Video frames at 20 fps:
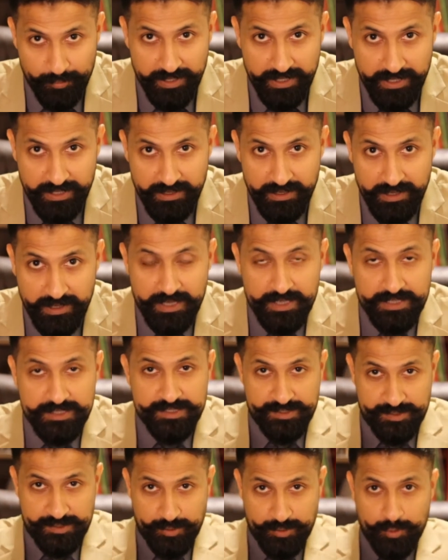
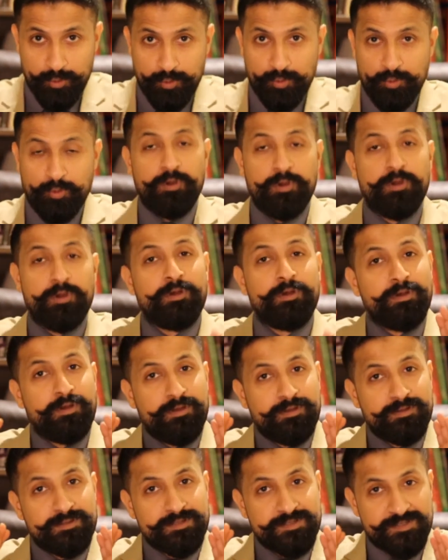so
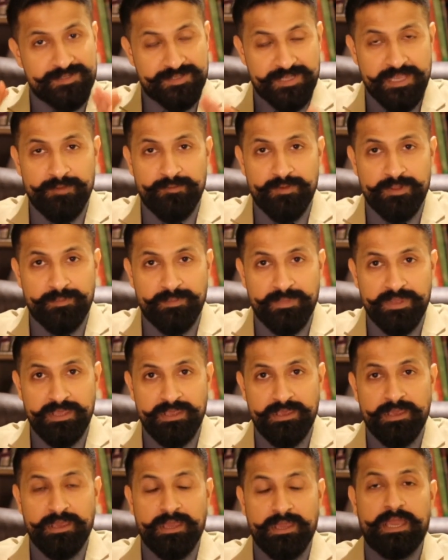stay with me,
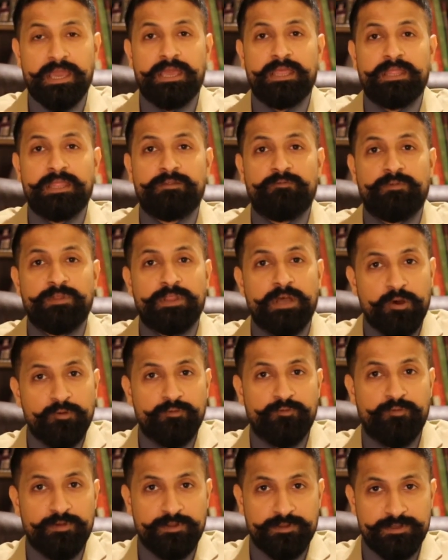and without
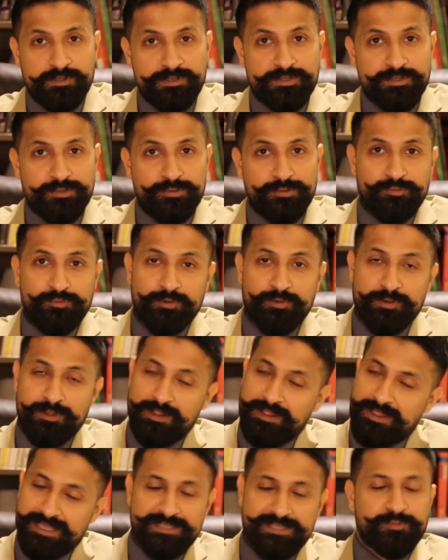further ado,
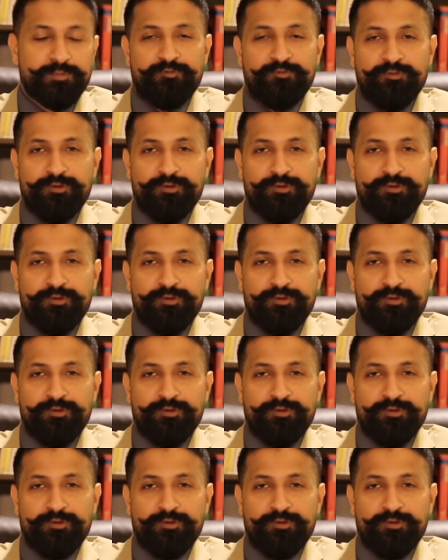let's move on.